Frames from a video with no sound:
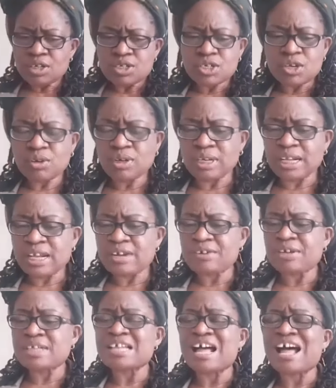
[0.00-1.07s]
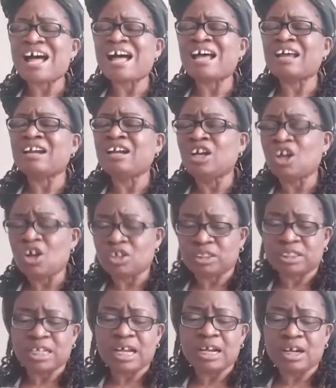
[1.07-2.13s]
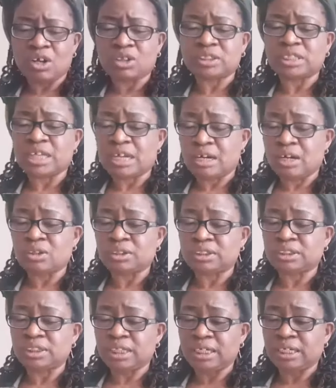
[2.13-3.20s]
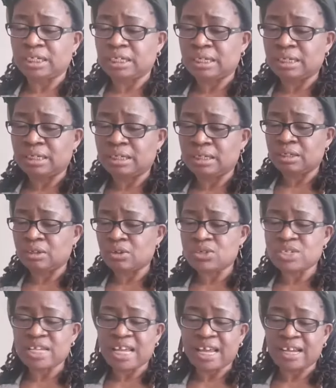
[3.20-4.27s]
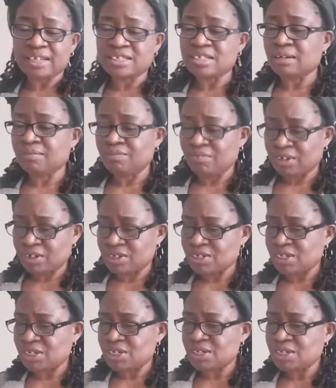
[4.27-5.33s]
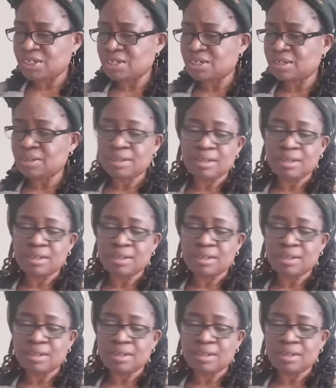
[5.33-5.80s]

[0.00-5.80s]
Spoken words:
So there is a lot in those 18 verses.